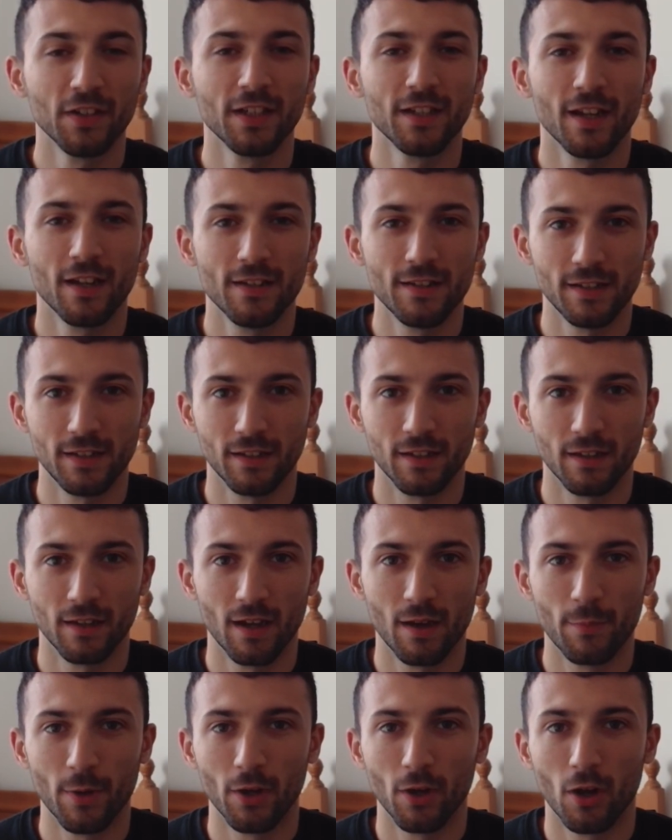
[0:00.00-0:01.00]
an idea
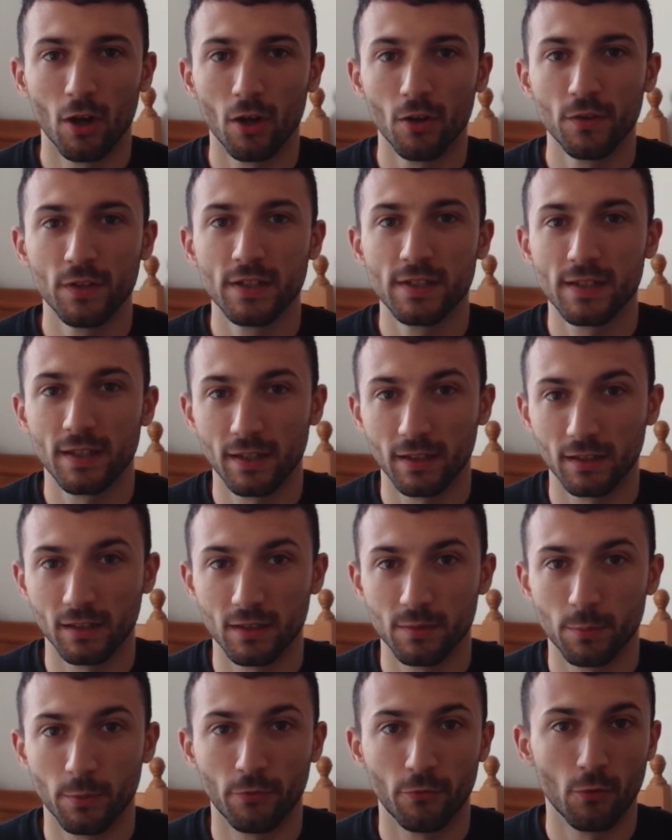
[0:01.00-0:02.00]
about all these
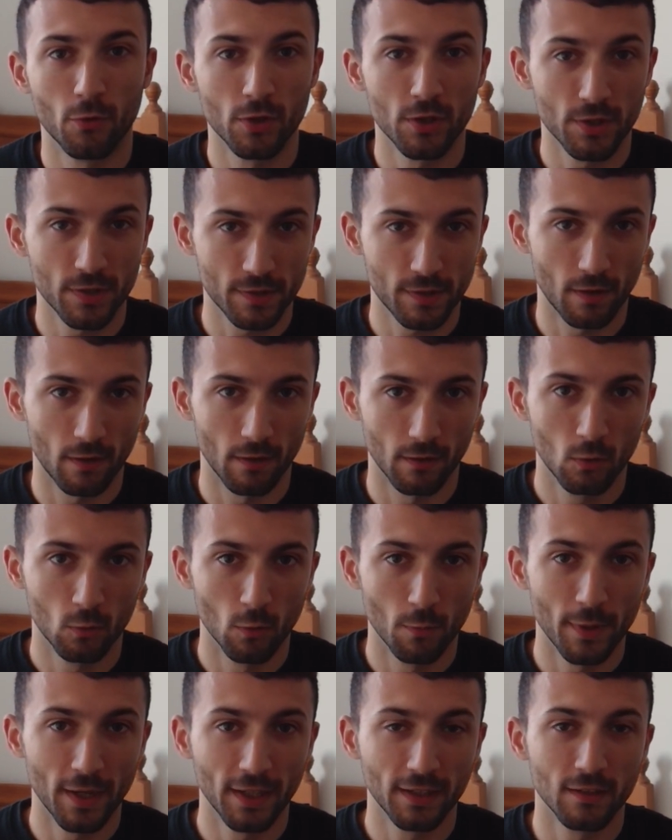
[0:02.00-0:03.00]
things before you start
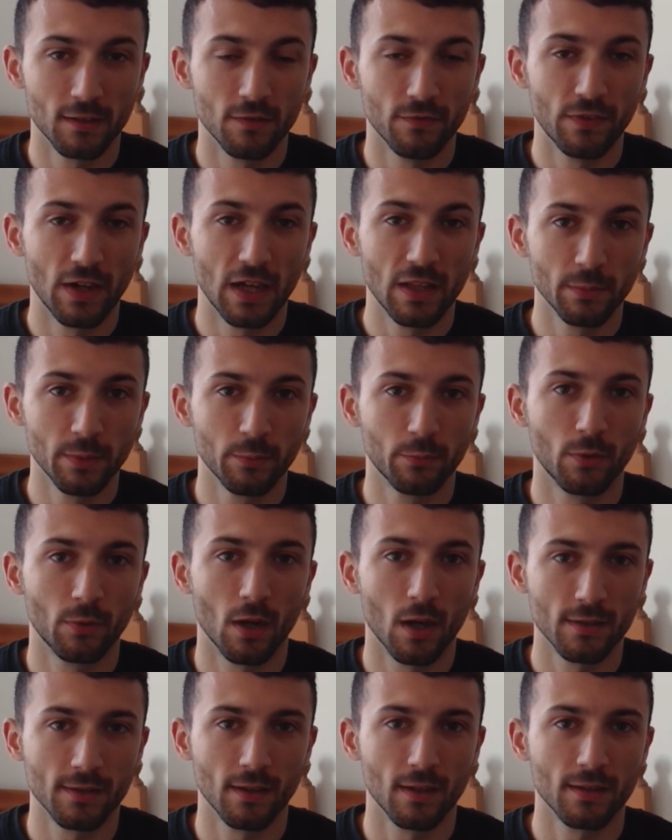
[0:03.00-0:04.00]
will make the development
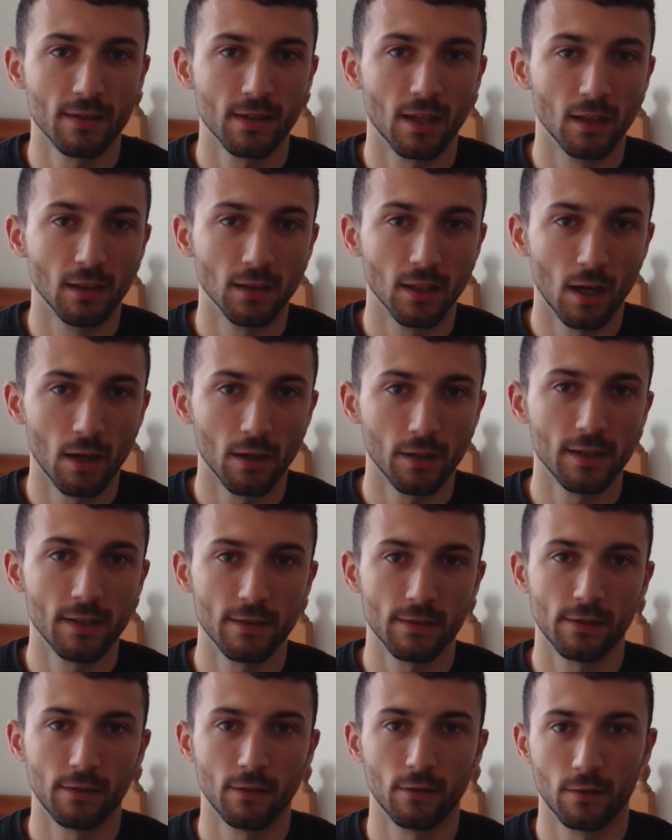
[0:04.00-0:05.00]
process a lot
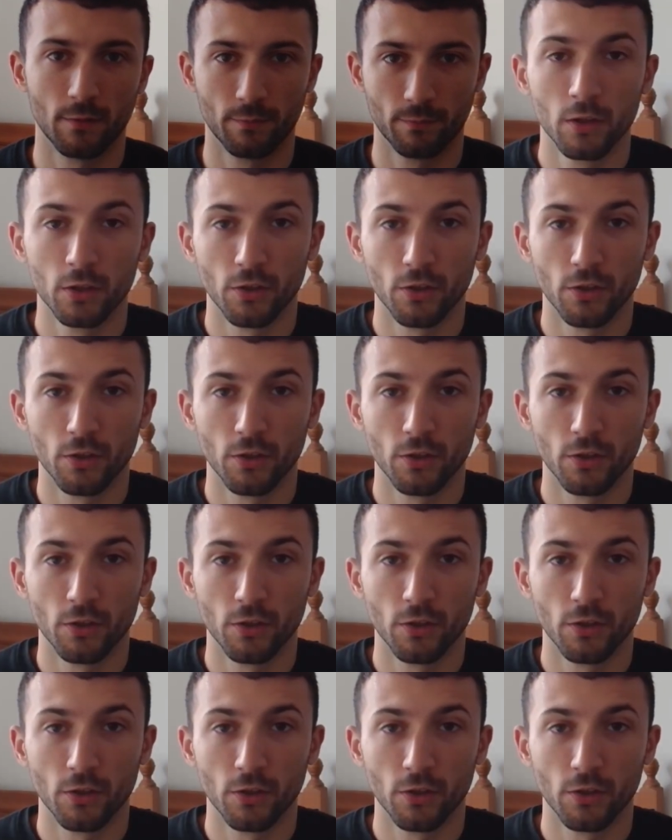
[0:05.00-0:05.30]
easier.